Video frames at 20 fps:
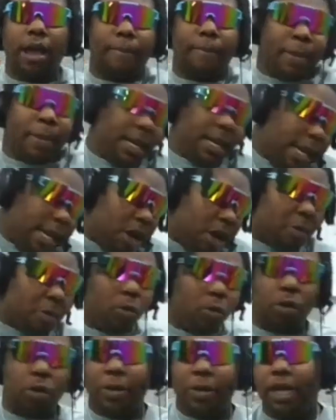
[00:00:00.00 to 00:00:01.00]
I be near
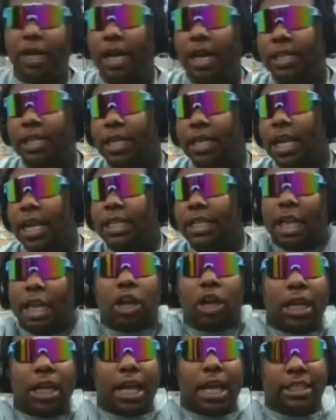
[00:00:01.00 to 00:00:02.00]
more because they're
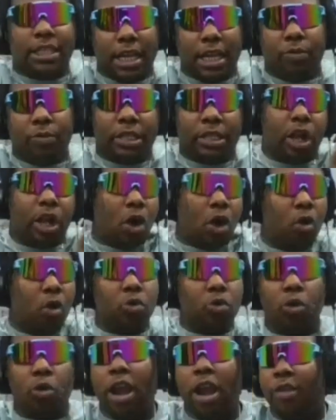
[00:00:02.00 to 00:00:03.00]
locked in with their
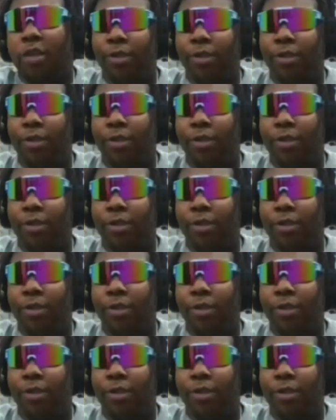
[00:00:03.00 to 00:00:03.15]
own craft.